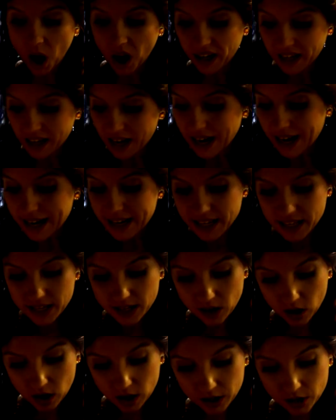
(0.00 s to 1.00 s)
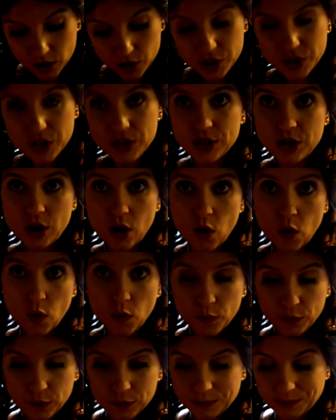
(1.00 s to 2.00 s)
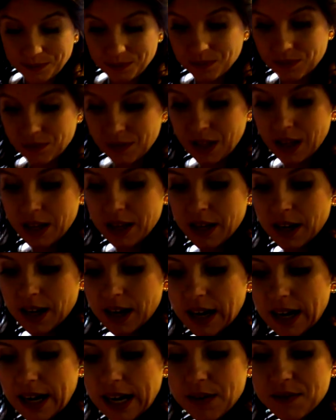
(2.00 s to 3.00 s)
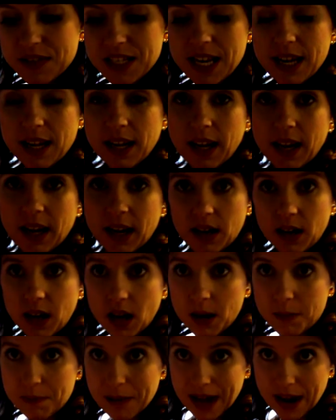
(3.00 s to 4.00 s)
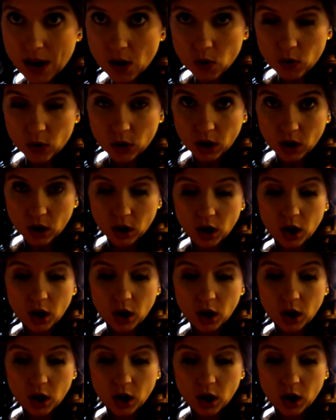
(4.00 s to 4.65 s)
on a high heat on our stove, I've taken about